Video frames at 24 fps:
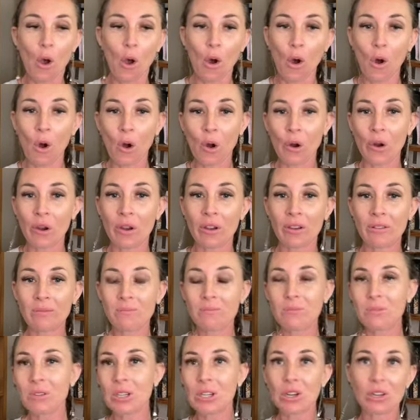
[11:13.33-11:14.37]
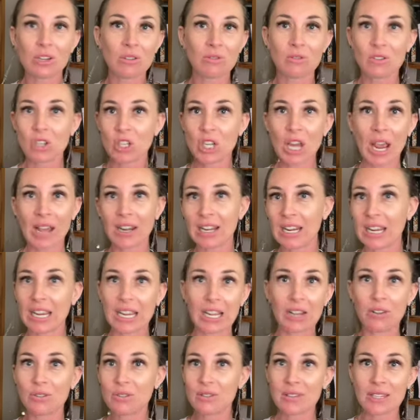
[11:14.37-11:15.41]
or, you know,
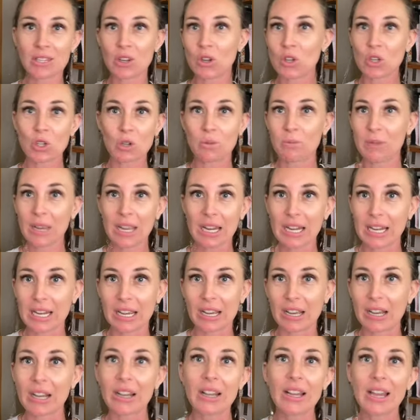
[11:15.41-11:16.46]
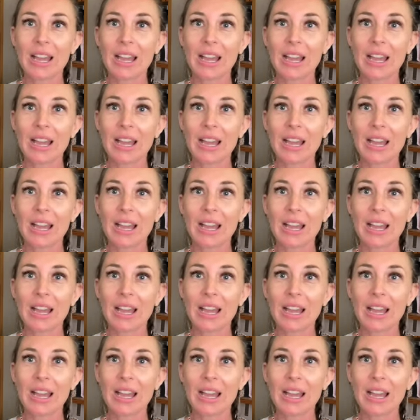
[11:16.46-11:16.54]
chatting on social media.